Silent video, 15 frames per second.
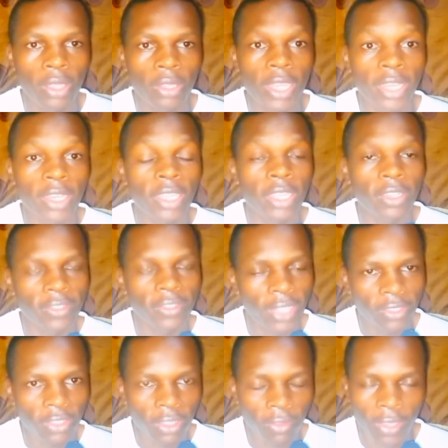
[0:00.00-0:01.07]
that in
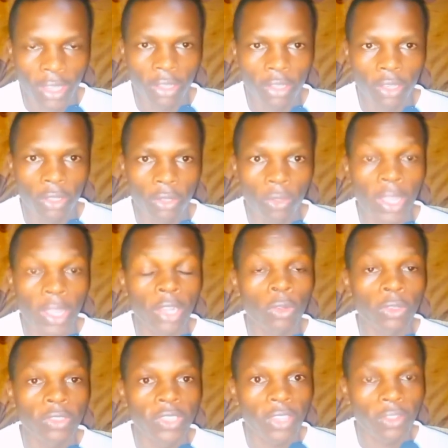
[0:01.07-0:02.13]
such event, you
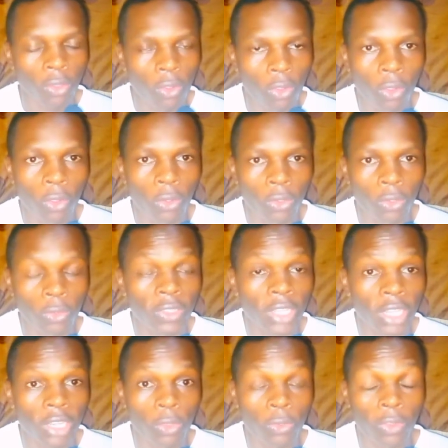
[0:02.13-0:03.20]
cannot just go to
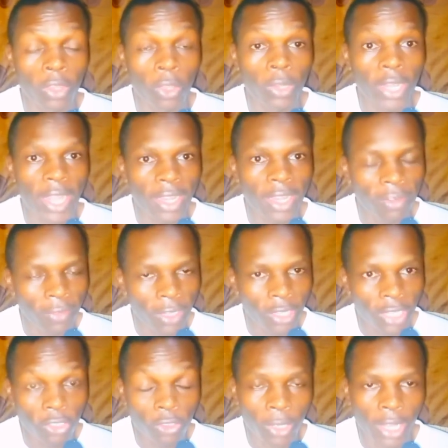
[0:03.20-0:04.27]
State House without an
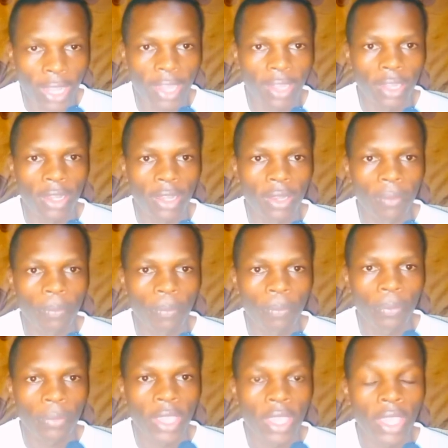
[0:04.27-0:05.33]
invitation card.
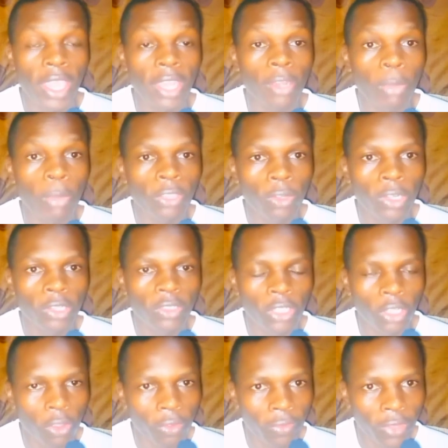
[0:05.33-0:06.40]
And
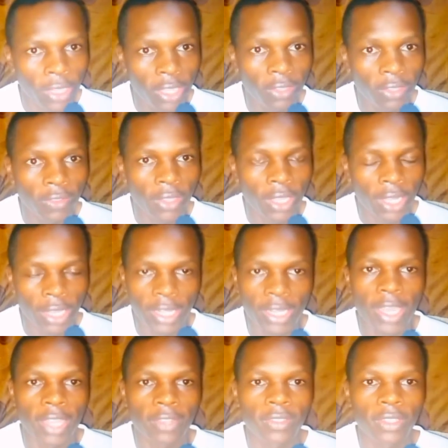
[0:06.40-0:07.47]
majority of these
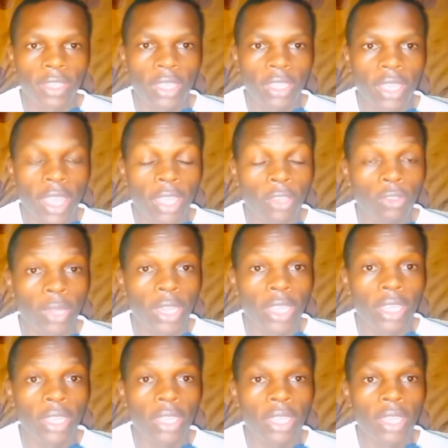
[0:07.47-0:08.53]
leaders
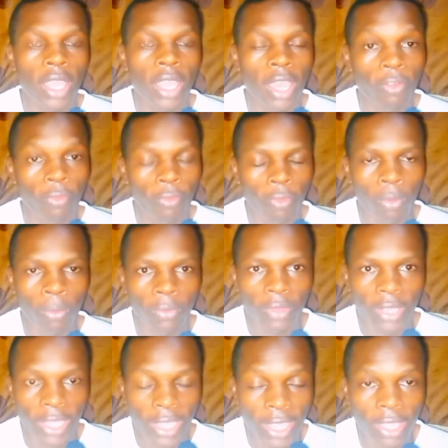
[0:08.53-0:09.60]
actually are from
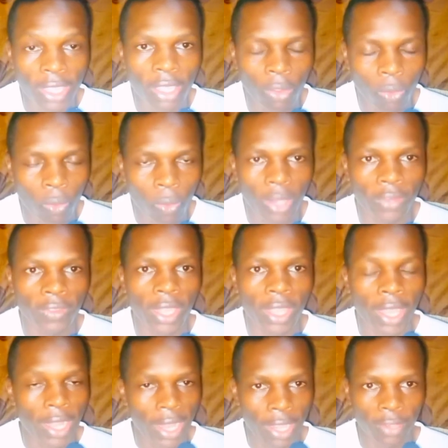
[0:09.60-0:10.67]
the Kenya Kwanza
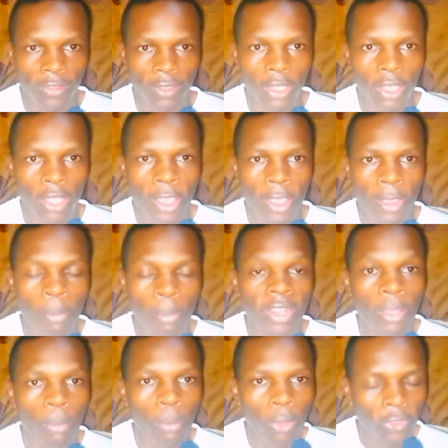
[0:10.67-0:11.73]
Alliance. But
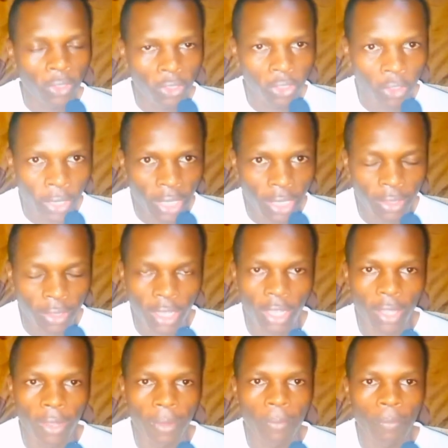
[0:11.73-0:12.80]
the most shocking
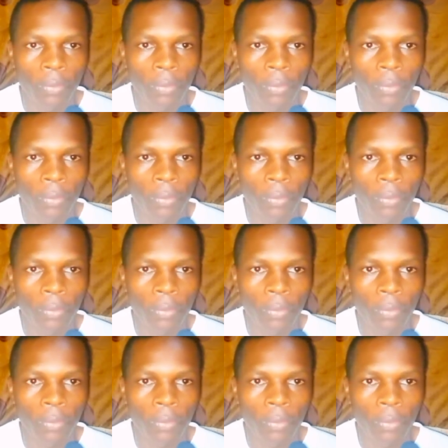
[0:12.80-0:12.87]
thing